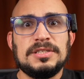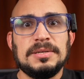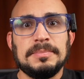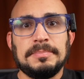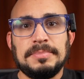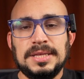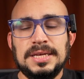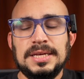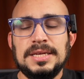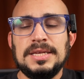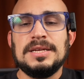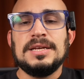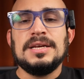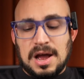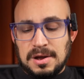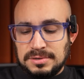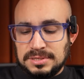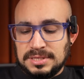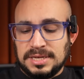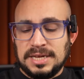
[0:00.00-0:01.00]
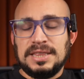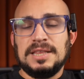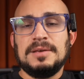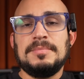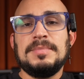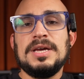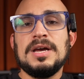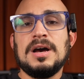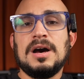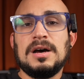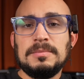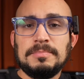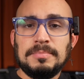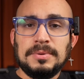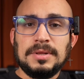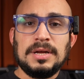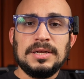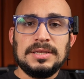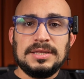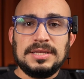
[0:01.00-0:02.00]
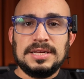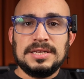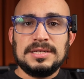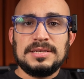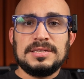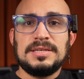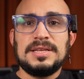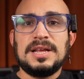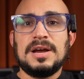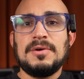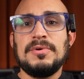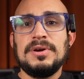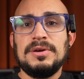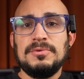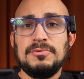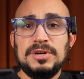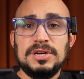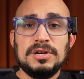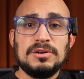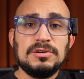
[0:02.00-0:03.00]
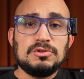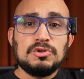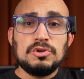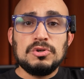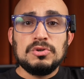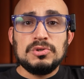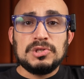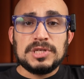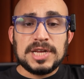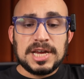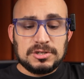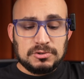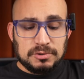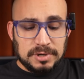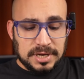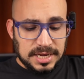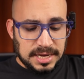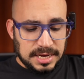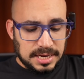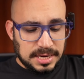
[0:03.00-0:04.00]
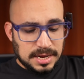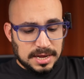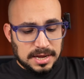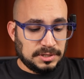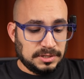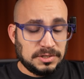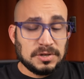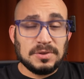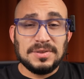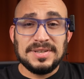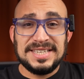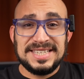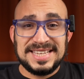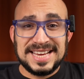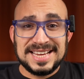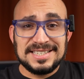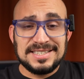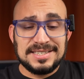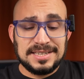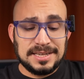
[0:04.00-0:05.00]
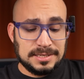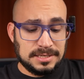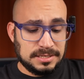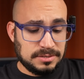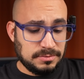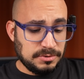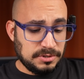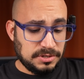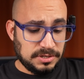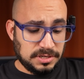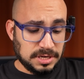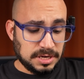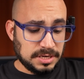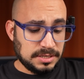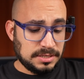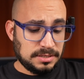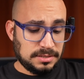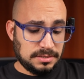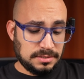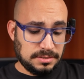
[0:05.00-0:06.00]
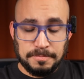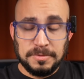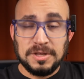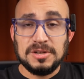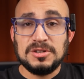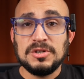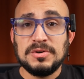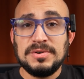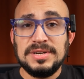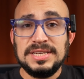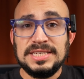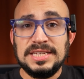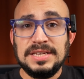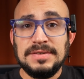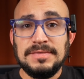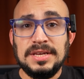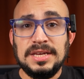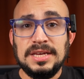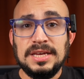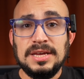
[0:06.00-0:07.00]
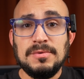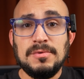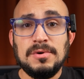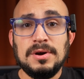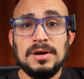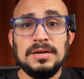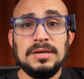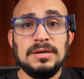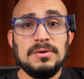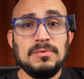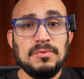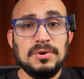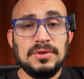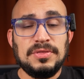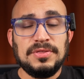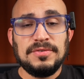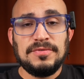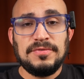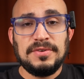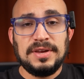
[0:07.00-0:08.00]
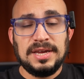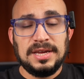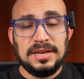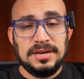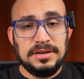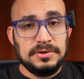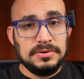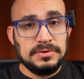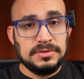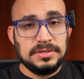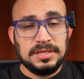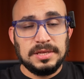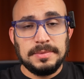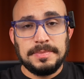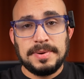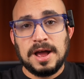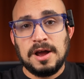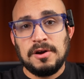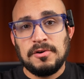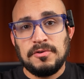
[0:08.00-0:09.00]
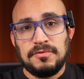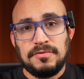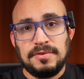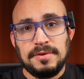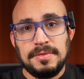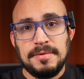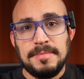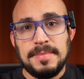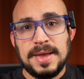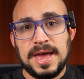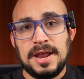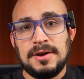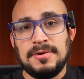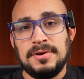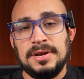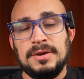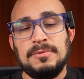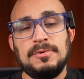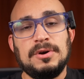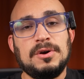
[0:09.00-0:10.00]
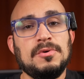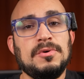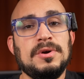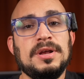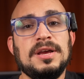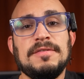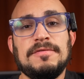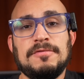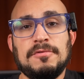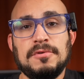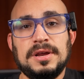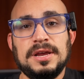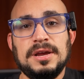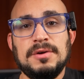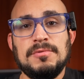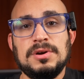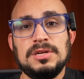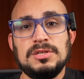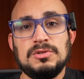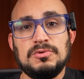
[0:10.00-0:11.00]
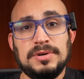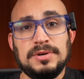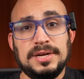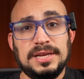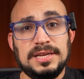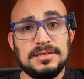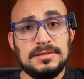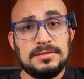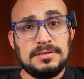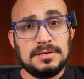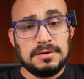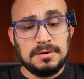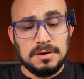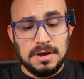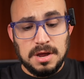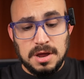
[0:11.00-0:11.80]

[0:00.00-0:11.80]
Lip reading: deplete, I was like, let me unplug this. That way we don't introduce extra heat. So this next test was just the Sony ZV-E1 with the fan using the power from the battery recording at 4K 120. So